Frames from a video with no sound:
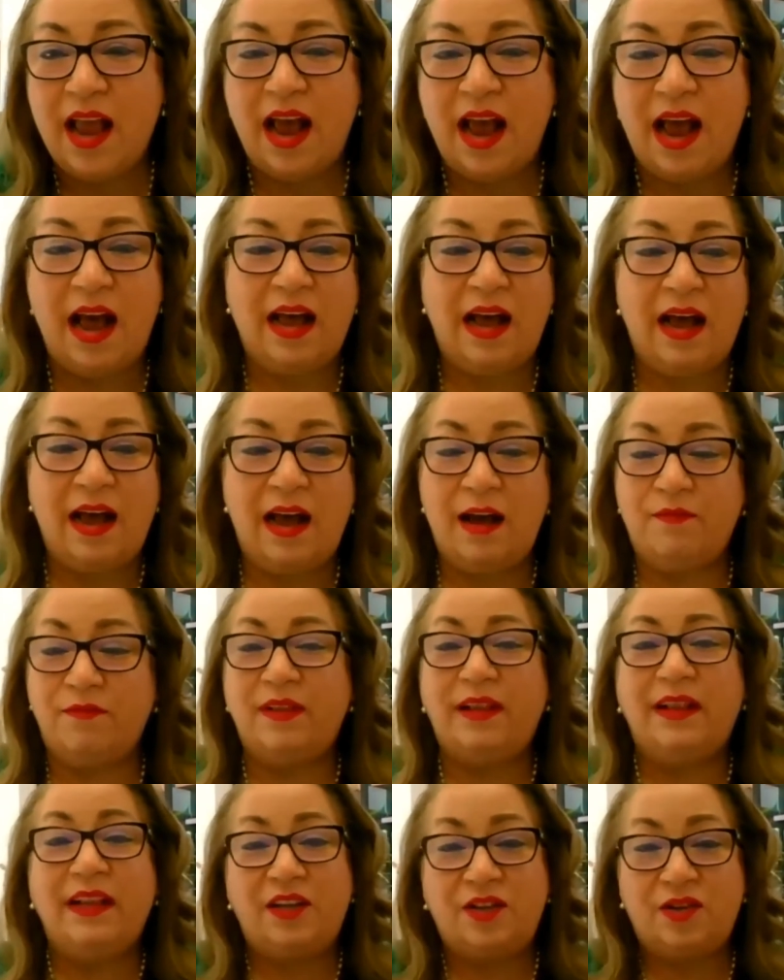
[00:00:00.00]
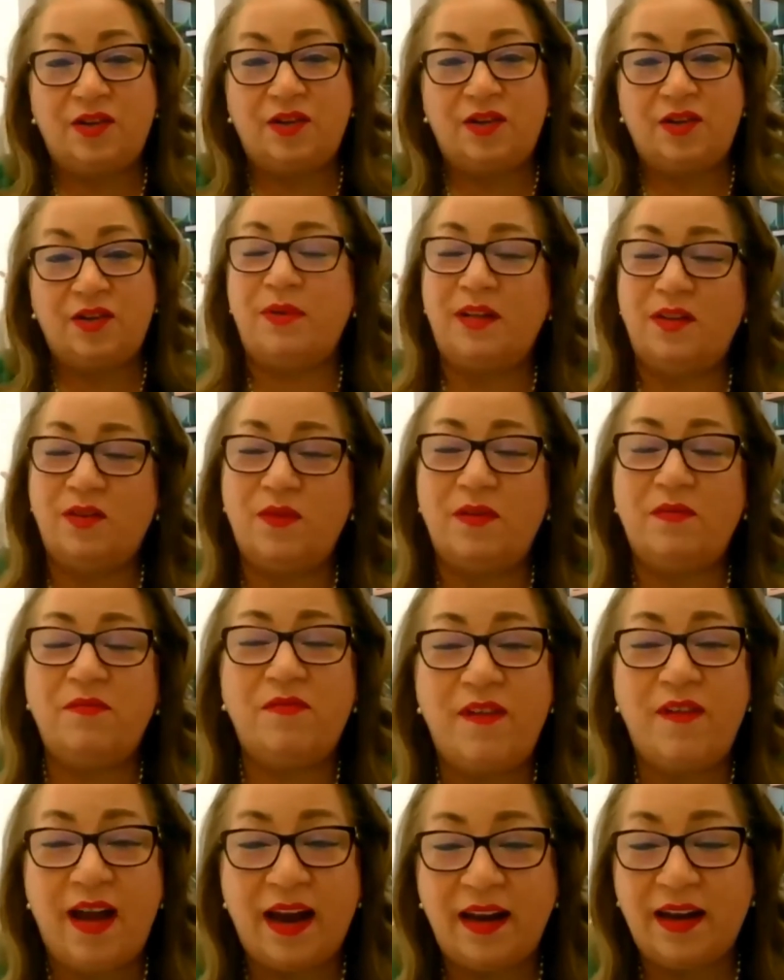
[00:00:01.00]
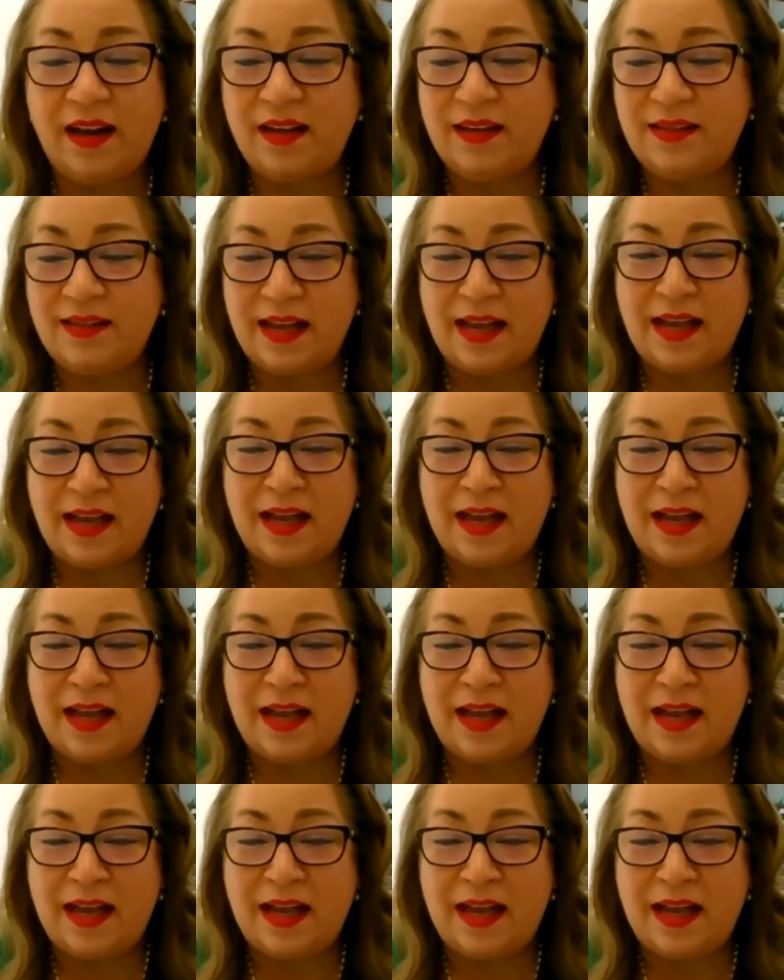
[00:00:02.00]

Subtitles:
I have literally been doing finance